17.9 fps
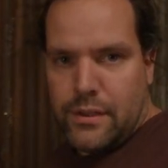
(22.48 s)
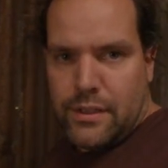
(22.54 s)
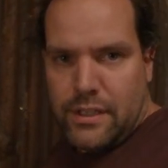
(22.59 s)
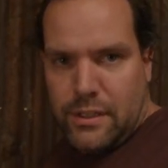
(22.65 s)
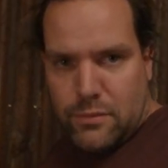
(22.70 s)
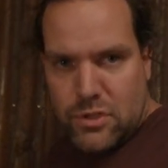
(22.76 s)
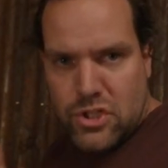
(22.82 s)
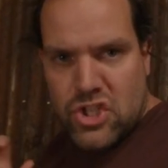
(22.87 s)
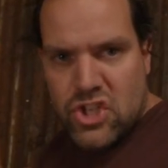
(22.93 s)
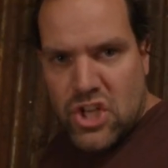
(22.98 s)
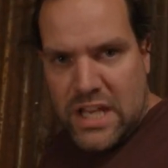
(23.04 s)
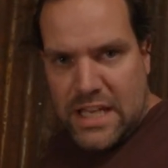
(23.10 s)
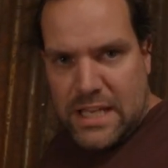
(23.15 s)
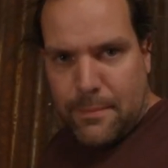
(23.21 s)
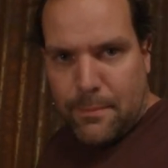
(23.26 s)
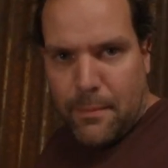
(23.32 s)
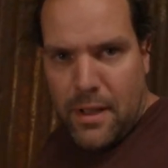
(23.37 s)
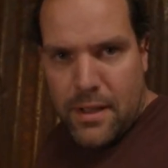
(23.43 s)
And it would
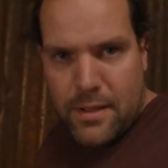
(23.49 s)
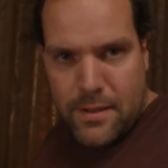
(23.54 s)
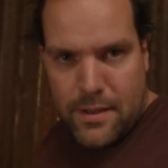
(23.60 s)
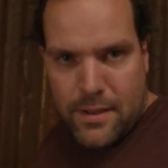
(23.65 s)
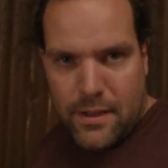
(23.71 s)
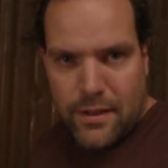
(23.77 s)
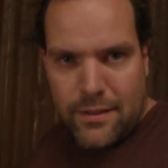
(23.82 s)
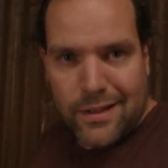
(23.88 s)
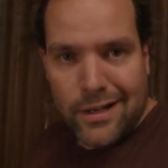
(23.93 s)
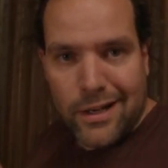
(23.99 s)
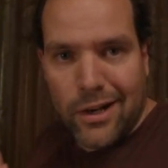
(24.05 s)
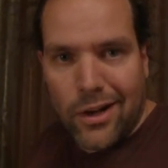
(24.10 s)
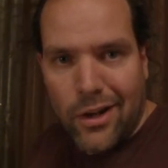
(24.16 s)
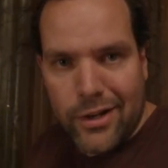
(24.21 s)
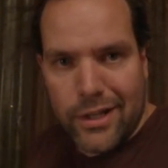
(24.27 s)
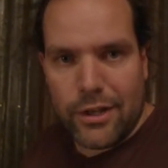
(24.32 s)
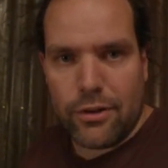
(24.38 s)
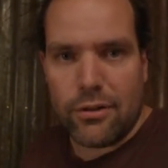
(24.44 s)
seem that a
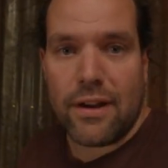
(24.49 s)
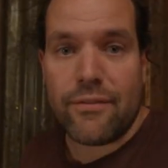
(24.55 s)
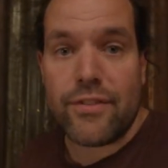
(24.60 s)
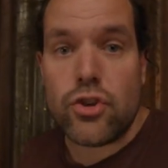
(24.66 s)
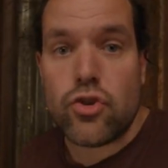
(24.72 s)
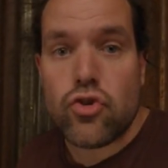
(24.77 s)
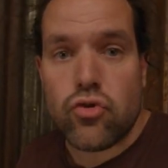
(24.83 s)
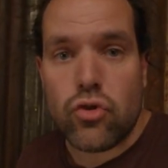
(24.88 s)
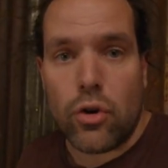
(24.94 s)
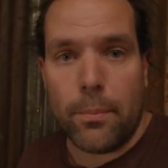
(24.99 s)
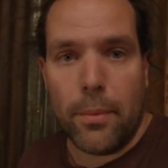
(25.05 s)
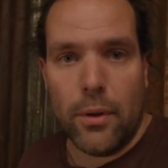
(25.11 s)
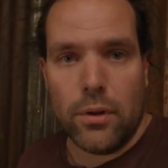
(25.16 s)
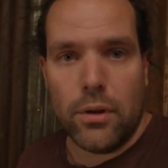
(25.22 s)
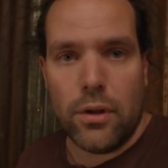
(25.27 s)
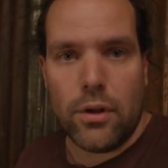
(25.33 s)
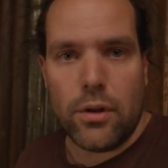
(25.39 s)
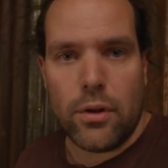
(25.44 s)
lot of you are having
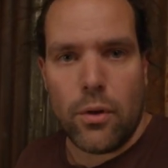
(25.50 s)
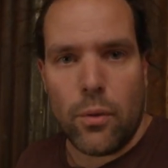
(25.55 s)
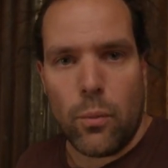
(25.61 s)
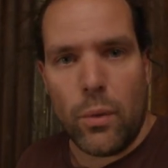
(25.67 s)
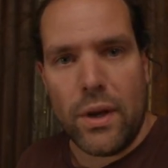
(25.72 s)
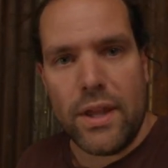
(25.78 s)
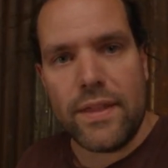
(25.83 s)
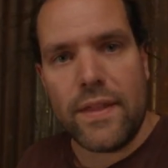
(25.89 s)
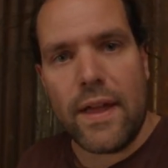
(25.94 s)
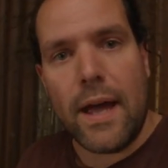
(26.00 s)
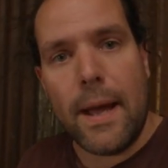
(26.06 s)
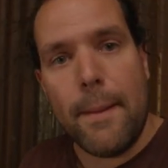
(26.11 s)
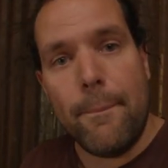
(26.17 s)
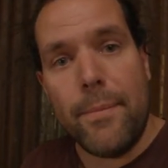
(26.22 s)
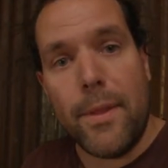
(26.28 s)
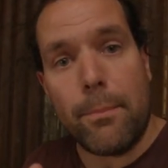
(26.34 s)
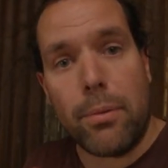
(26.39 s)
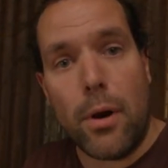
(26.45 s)
trouble with
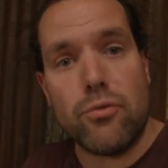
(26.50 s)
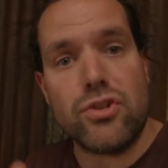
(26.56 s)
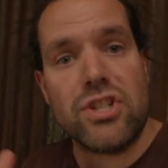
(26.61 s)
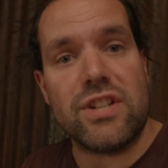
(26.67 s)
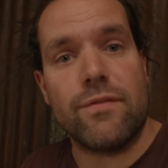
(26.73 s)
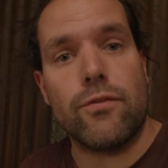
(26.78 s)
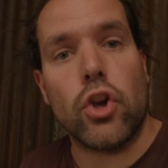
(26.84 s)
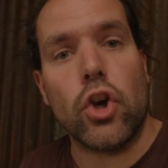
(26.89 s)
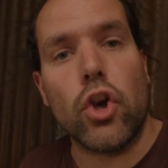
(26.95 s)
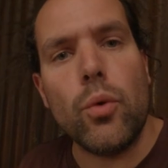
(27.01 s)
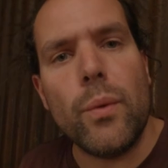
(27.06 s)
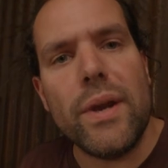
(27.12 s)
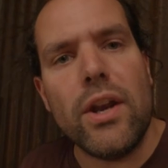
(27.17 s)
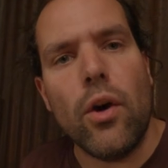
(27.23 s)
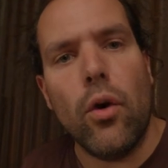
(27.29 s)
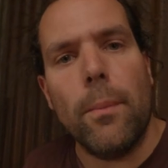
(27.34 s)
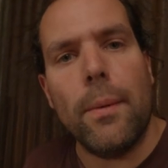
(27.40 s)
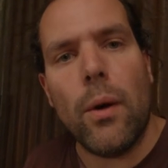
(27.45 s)
um, the process of
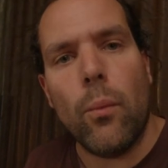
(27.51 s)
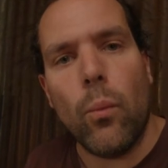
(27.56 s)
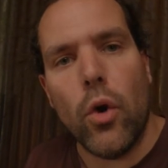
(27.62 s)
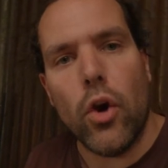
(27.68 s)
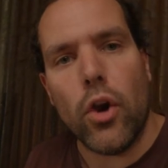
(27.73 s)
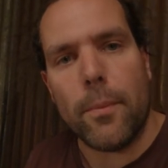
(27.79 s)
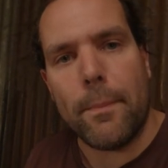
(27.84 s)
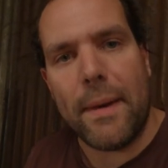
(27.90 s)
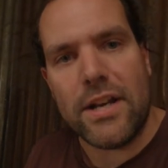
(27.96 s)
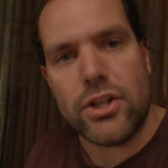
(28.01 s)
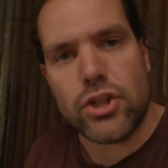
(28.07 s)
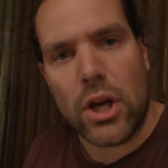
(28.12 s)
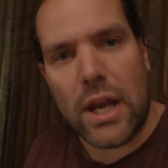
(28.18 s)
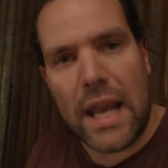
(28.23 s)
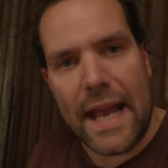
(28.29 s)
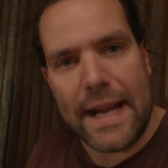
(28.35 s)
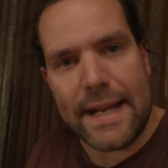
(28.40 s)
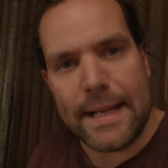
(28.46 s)
gluing up a workbench
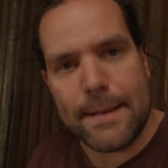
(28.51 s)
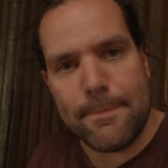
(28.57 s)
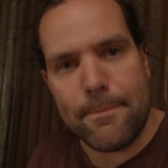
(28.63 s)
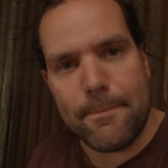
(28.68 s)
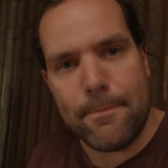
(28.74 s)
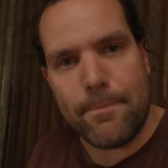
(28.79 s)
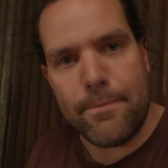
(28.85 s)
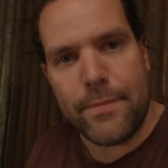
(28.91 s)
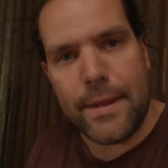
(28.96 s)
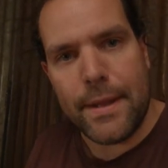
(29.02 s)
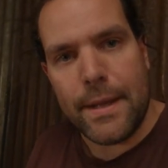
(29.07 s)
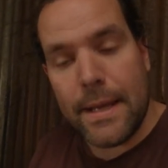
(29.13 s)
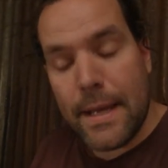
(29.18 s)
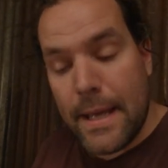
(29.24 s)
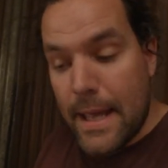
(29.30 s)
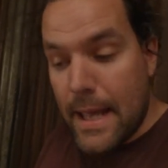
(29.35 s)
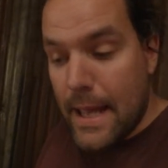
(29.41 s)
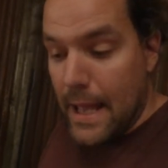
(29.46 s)
leg.
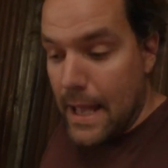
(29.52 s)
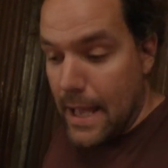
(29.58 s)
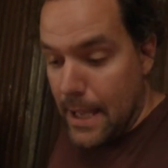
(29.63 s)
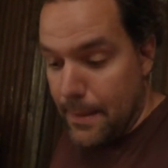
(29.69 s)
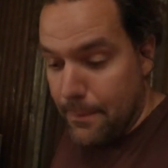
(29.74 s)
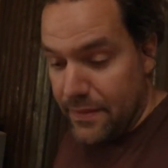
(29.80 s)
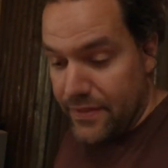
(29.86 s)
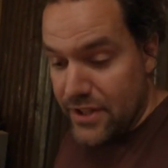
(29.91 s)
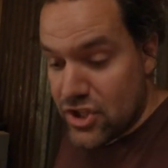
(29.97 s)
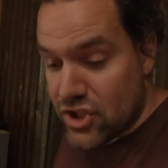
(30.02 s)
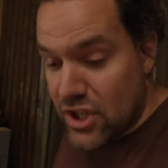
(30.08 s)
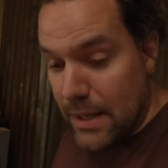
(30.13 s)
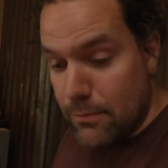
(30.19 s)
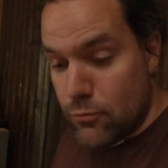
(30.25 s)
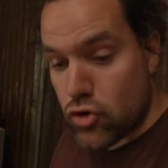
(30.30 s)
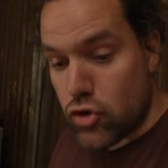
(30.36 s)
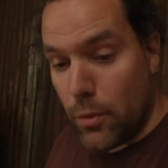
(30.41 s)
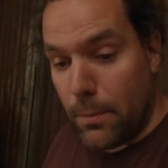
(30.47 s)
Um, and the
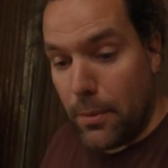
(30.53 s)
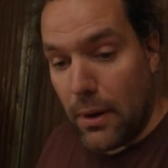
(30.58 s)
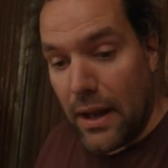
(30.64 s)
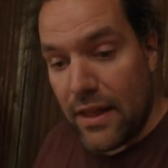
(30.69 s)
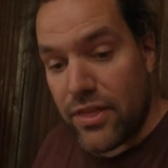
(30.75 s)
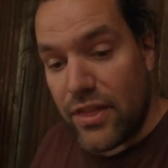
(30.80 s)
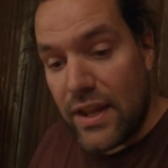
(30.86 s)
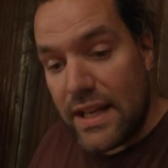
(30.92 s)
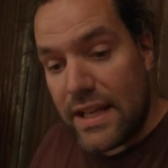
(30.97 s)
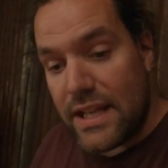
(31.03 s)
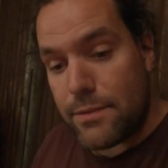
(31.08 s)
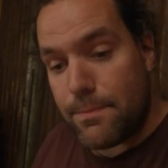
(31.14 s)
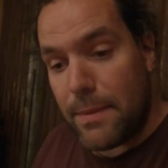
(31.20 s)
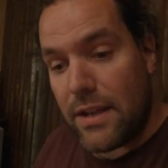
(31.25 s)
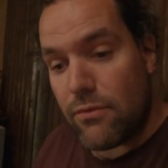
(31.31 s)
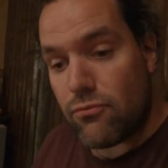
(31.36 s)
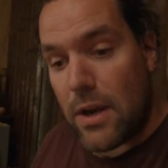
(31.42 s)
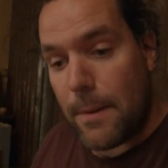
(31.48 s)
same trouble, I think, is
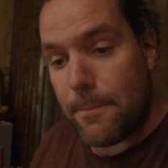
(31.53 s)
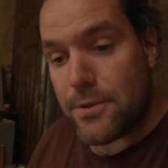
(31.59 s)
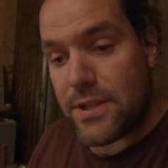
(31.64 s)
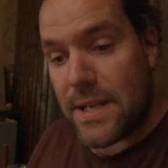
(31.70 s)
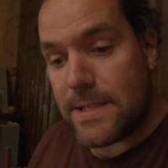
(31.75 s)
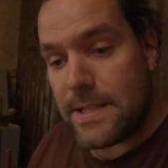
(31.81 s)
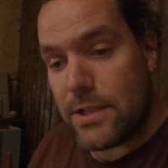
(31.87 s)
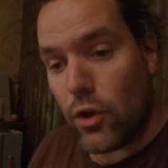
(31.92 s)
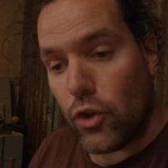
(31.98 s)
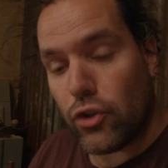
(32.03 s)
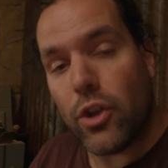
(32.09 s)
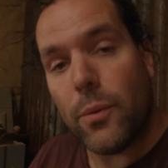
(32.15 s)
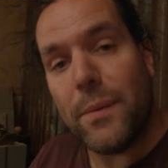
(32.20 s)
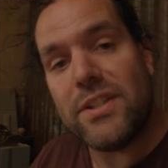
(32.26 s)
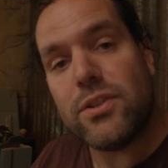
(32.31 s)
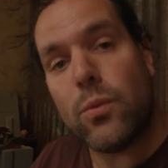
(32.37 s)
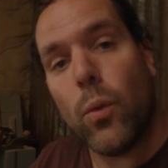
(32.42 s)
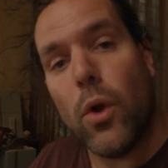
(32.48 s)
being represented also
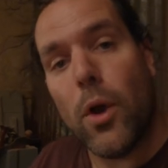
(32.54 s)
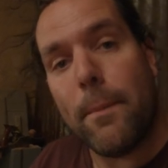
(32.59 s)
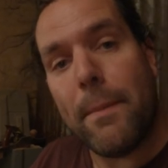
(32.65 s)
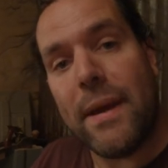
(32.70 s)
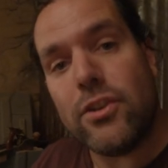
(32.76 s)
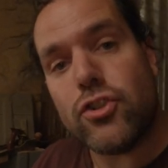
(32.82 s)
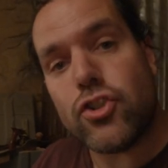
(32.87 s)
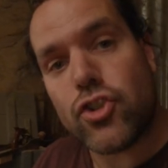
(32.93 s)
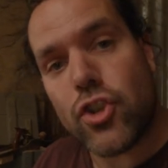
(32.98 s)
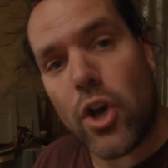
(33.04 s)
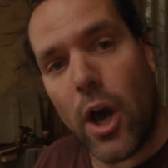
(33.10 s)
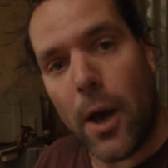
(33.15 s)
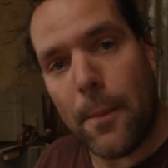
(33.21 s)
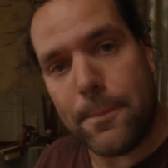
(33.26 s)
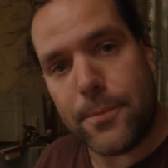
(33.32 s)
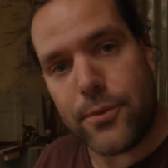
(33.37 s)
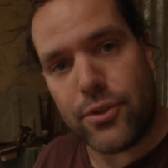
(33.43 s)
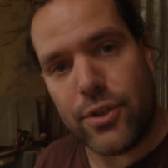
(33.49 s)
into workbench
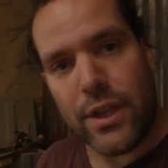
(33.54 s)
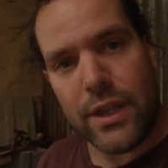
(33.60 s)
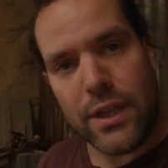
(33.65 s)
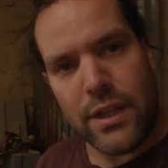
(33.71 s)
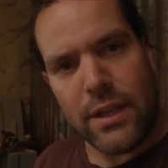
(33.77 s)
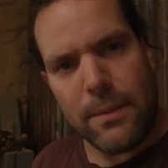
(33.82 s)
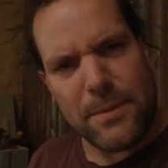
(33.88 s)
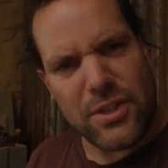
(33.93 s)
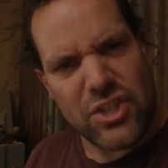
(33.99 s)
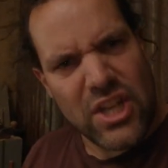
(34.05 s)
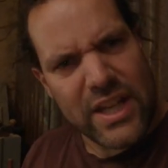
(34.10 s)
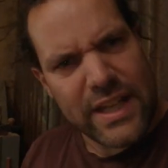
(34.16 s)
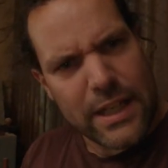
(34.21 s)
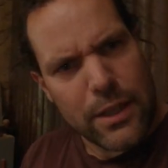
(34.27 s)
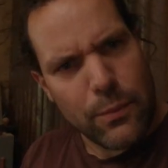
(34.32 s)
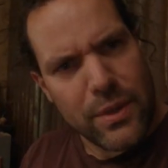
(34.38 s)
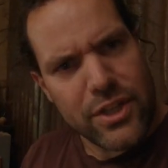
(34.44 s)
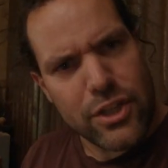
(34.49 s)
tops,
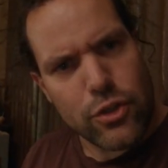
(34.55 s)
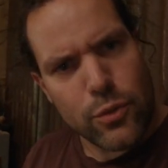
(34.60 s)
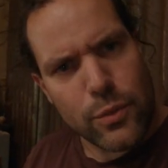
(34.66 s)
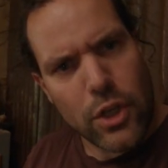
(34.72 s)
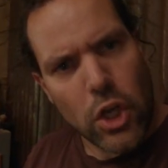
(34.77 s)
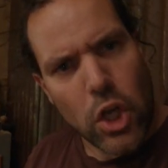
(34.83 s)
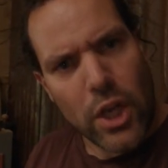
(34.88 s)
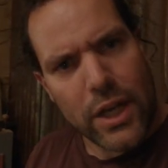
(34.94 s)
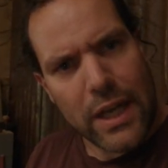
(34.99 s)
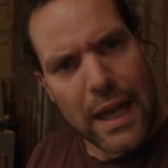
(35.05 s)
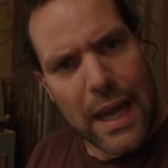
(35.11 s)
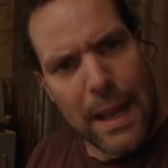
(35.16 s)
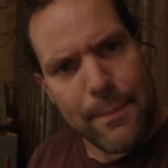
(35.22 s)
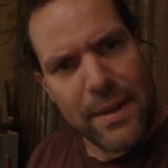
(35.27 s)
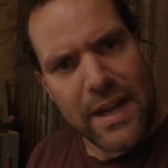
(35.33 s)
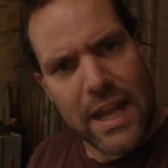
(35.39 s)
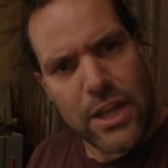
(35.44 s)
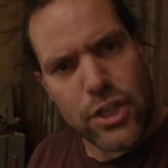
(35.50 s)
particularly when you're doing a lot of
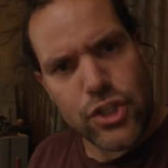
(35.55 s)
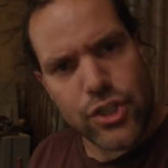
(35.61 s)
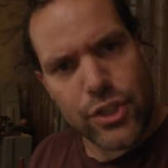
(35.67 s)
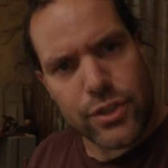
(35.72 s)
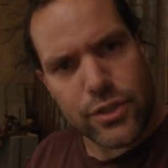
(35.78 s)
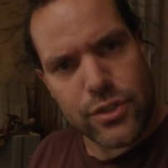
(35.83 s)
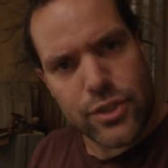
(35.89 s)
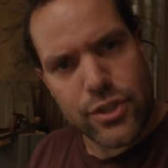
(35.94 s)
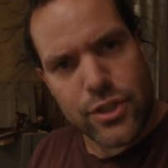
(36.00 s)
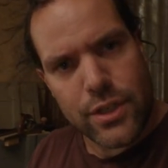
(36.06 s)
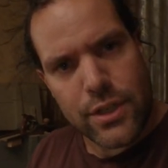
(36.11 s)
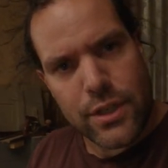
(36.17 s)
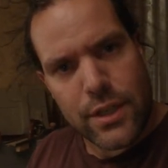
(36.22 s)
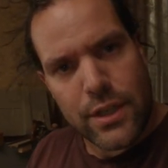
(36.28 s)
laminations.